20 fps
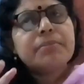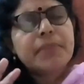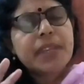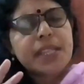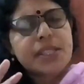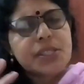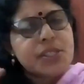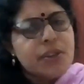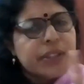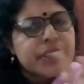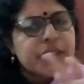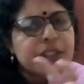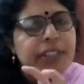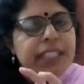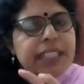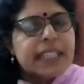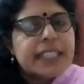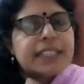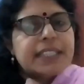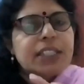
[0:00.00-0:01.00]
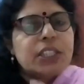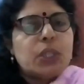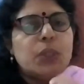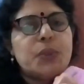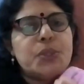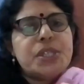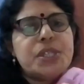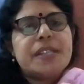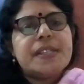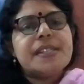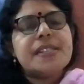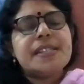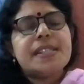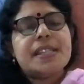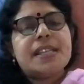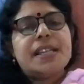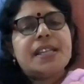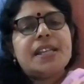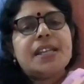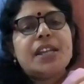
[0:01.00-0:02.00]
Based on your
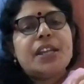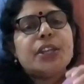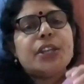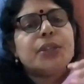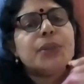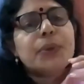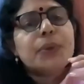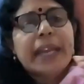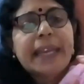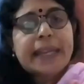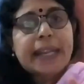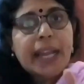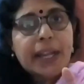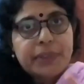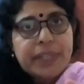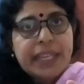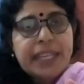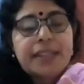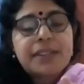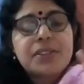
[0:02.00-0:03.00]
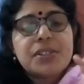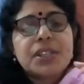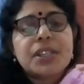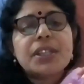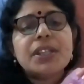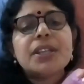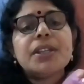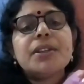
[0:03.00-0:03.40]
conclusions you arrived at,